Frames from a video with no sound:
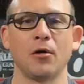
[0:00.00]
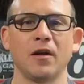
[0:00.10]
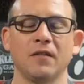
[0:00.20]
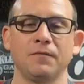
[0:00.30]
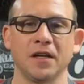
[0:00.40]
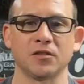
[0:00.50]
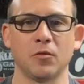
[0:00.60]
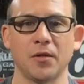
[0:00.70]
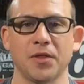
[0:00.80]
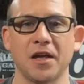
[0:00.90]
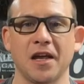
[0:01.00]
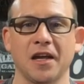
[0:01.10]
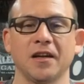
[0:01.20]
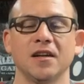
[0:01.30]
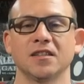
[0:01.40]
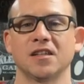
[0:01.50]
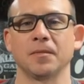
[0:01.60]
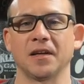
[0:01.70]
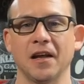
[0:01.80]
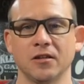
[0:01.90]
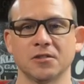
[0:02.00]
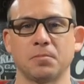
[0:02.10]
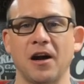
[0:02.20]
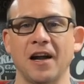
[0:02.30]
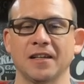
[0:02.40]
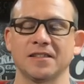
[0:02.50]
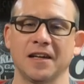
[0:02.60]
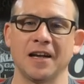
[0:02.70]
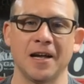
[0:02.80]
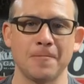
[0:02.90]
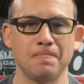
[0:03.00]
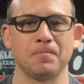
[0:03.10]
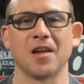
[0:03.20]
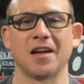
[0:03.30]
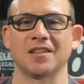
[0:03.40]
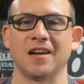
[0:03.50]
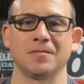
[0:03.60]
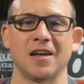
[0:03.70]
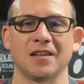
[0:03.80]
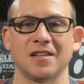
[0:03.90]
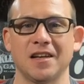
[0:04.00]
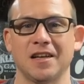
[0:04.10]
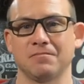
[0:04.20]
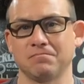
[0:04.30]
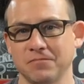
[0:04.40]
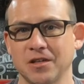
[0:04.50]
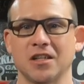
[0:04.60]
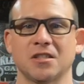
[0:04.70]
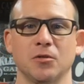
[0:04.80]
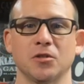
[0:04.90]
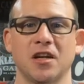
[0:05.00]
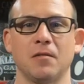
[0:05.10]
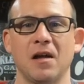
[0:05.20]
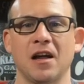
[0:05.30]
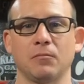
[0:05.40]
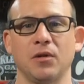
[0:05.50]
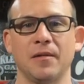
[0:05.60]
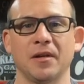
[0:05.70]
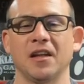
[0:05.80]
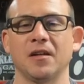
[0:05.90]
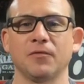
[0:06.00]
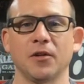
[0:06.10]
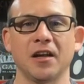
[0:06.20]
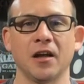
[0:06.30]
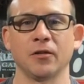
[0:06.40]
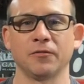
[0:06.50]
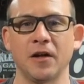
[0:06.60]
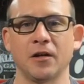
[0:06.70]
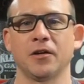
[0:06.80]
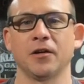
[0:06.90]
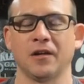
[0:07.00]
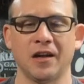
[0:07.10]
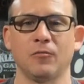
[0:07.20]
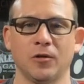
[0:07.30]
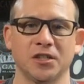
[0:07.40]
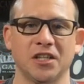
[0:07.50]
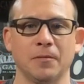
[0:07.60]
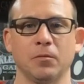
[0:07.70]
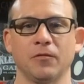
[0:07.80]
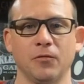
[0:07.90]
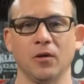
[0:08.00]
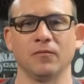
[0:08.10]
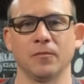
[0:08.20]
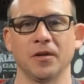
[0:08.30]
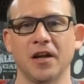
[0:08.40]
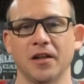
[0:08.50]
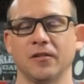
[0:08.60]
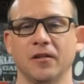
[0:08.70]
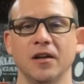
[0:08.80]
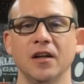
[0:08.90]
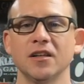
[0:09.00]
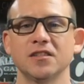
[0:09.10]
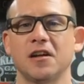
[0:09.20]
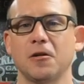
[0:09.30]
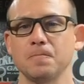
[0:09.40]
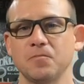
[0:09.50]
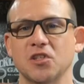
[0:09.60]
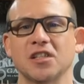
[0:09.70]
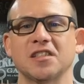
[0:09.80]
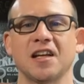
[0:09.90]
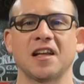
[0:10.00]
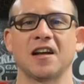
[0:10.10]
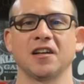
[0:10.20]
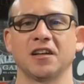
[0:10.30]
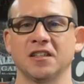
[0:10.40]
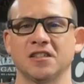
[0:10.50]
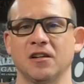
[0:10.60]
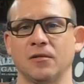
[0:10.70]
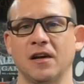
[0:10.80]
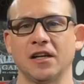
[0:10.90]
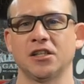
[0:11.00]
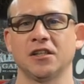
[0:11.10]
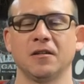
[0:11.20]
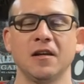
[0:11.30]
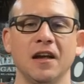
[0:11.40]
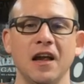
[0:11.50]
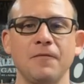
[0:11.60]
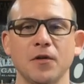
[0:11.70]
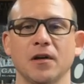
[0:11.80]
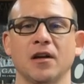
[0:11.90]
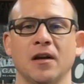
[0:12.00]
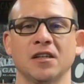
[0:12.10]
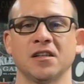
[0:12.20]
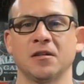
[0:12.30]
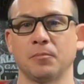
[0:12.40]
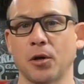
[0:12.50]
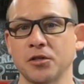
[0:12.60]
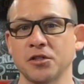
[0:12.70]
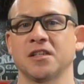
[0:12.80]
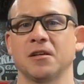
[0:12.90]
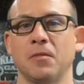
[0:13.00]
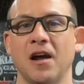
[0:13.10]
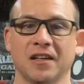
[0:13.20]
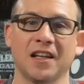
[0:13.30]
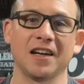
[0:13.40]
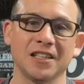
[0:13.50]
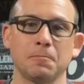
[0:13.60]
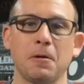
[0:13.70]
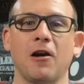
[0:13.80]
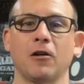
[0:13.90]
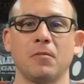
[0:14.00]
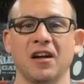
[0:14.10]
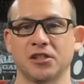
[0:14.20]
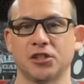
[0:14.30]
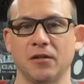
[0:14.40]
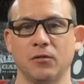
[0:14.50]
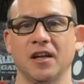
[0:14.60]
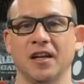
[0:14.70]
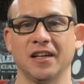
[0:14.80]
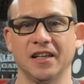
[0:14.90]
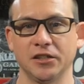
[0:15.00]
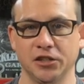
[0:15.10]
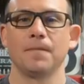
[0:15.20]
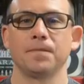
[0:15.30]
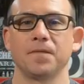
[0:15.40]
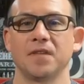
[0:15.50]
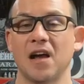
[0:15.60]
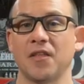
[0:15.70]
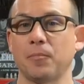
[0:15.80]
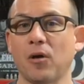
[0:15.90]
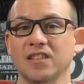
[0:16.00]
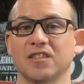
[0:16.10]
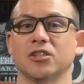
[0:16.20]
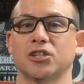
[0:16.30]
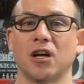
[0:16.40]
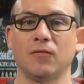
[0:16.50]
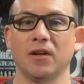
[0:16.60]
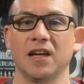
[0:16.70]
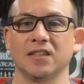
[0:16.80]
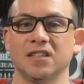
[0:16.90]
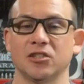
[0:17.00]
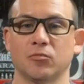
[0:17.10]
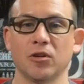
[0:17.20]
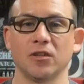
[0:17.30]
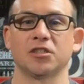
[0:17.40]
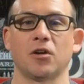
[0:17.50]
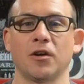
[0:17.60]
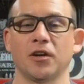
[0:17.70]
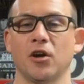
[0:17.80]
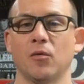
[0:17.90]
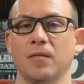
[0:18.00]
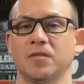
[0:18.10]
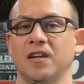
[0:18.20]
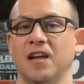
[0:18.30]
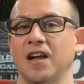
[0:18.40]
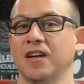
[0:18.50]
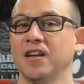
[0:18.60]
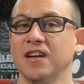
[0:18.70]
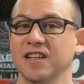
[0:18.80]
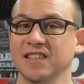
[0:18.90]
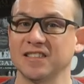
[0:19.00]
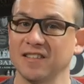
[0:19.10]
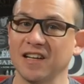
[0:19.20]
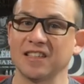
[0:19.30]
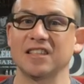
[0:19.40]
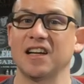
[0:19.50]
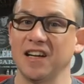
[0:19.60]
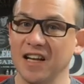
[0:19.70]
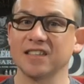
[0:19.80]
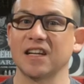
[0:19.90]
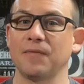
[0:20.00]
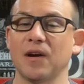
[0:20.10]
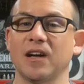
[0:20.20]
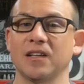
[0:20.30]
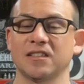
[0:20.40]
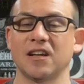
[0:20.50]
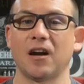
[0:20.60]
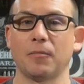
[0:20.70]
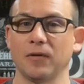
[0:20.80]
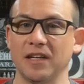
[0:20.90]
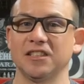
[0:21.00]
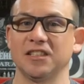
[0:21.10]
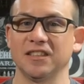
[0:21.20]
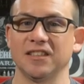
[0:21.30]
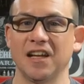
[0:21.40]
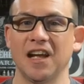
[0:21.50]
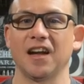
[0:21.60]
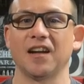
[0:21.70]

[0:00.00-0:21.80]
in and fix one thing, something else breaks, and nine times out of ten, customers come back blaming them for the other failure in one shape or form from another. So just take that into consideration if you're interested in purchasing a bike that is powered by a Shovelhead engine. Now the price on Shovelheads is really starting to go up today because, like I said, it is a very desirable engine today.